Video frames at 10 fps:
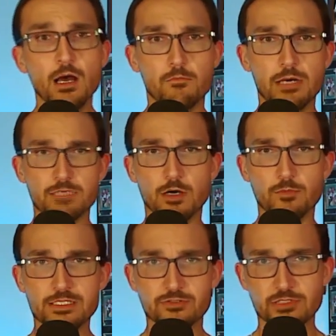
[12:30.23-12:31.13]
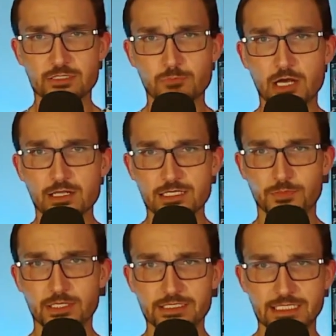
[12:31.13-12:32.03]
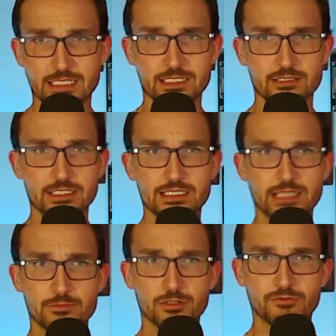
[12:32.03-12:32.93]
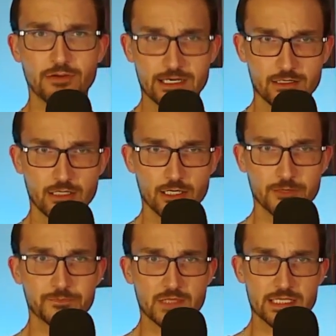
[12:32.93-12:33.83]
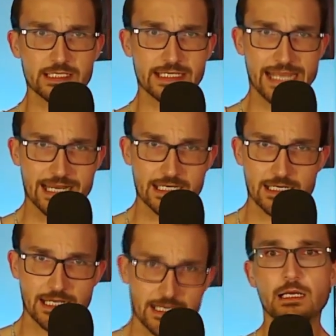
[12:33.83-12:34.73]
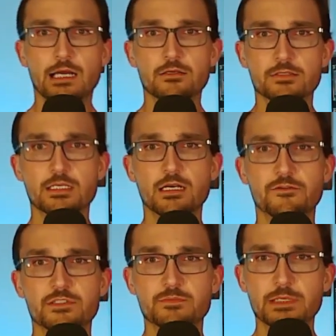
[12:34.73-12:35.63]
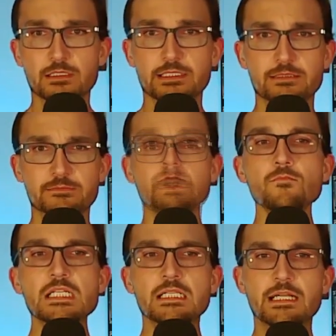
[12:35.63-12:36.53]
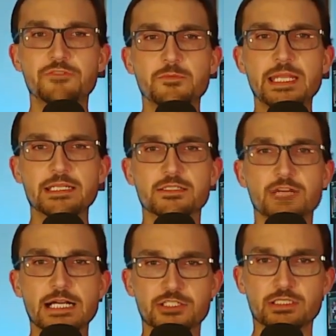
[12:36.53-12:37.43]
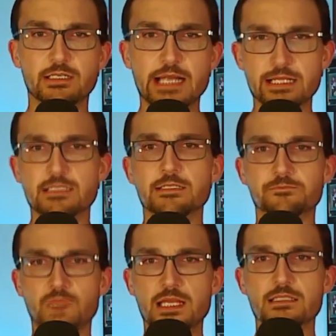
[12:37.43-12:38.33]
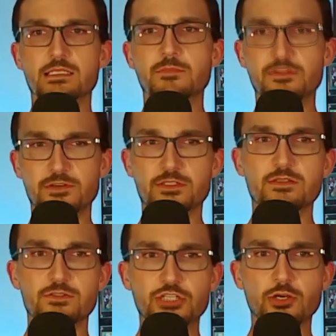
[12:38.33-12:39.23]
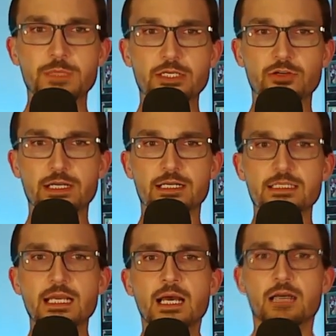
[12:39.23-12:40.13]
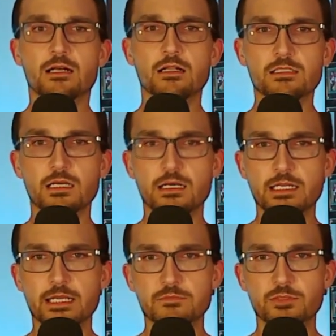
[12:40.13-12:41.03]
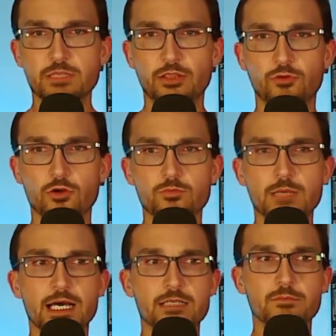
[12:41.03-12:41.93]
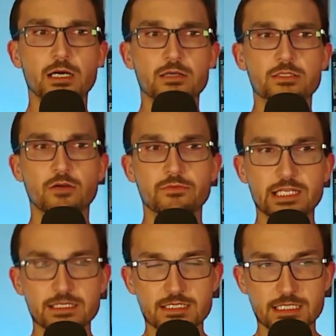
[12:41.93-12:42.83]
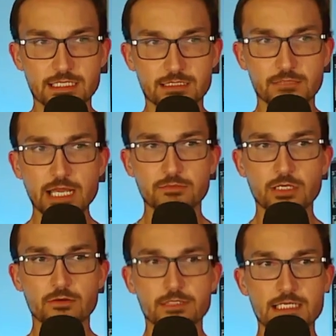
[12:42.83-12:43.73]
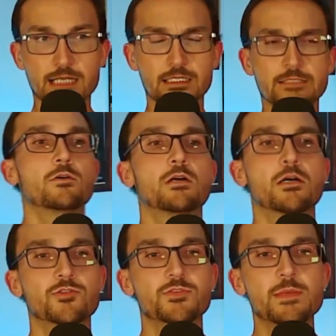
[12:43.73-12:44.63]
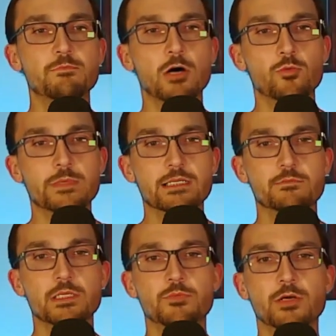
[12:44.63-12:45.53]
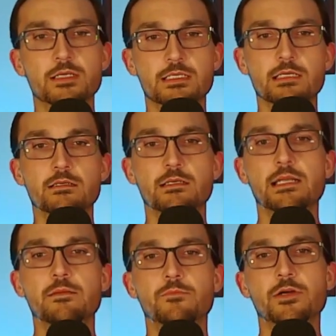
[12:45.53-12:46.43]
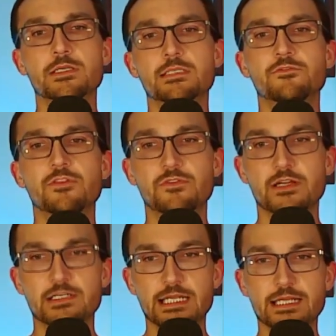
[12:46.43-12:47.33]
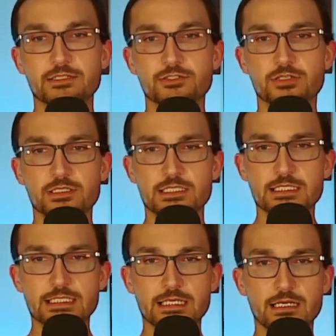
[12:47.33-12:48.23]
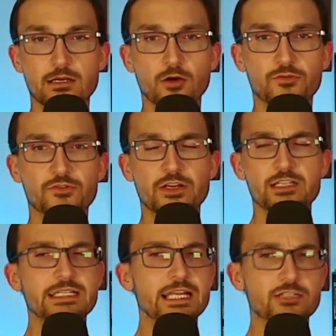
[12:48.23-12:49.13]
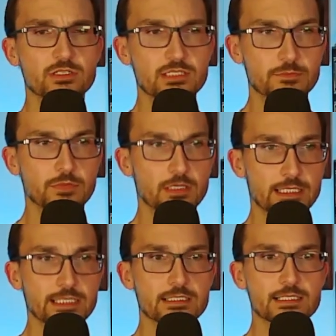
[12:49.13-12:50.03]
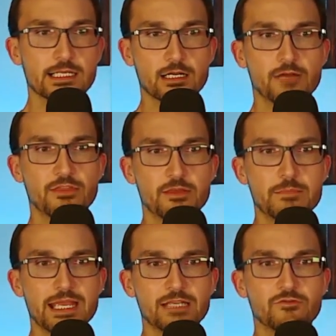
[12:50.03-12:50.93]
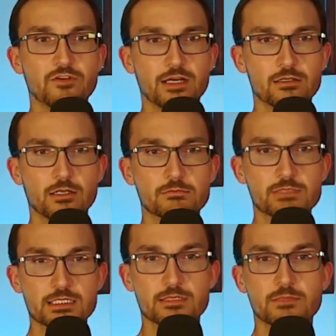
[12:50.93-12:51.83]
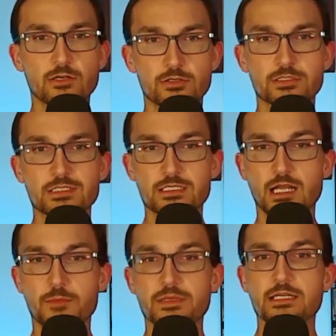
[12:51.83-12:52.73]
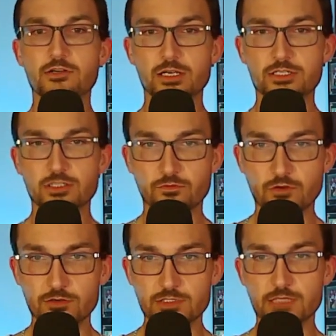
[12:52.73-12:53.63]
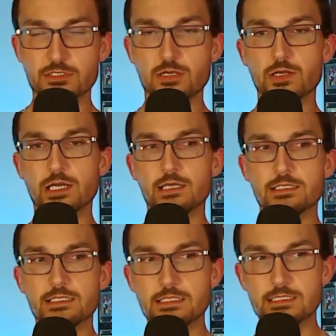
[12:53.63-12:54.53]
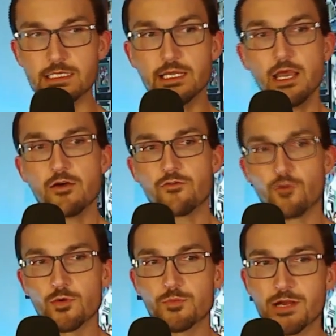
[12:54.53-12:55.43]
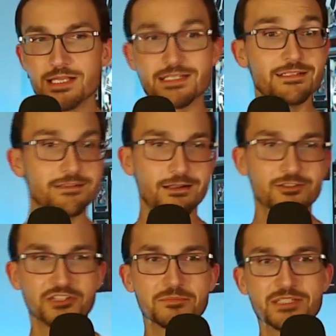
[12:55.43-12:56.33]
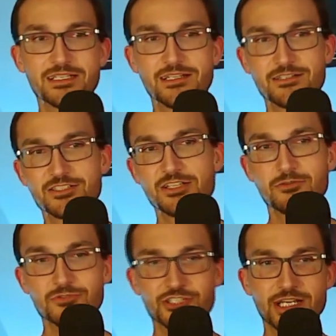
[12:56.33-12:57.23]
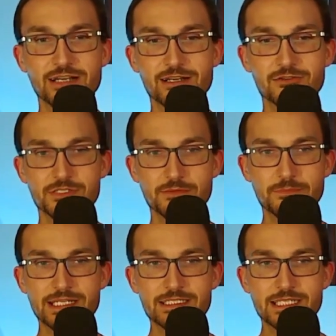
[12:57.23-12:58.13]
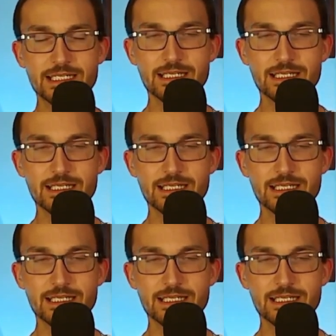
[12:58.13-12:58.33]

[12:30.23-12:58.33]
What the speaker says: But Bowman's response to pulling the clearly labeled fire alarm in the Cannon House office building left many scratching their heads, and some of the fiercest GOP critics called on him to be thrown behind bars over the incident. Yeah, no, exactly. Will Congressman Bowman be prosecuted and imprisoned for very dangerously pulling and setting off the main fire alarm system in order to stop a congressional vote that was going on in D.C., former President Donald Trump declared. Yo, shout out to the Big T.